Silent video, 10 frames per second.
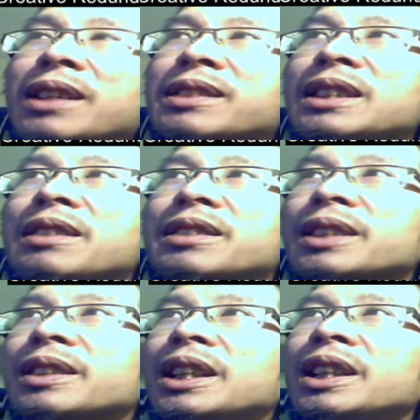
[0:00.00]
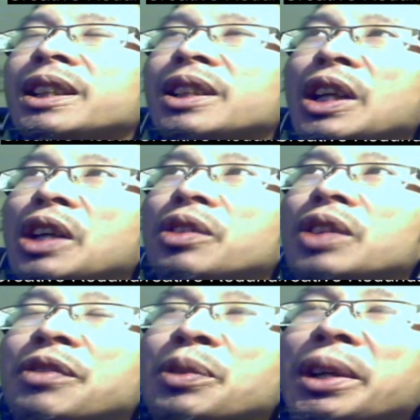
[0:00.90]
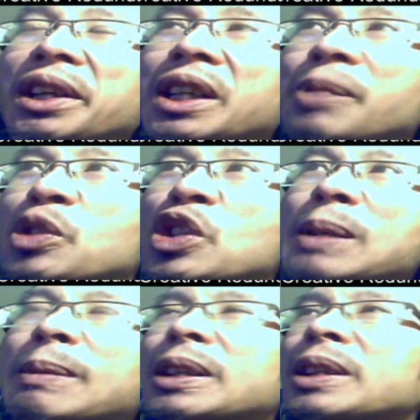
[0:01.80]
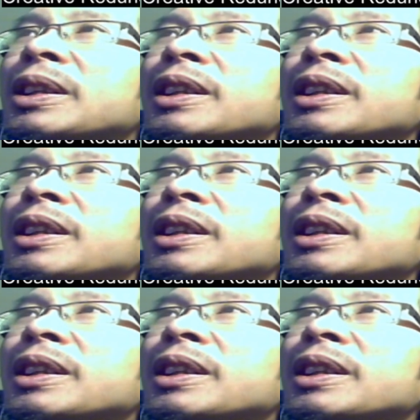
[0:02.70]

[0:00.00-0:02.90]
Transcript: of season. If you want to get them cheaper.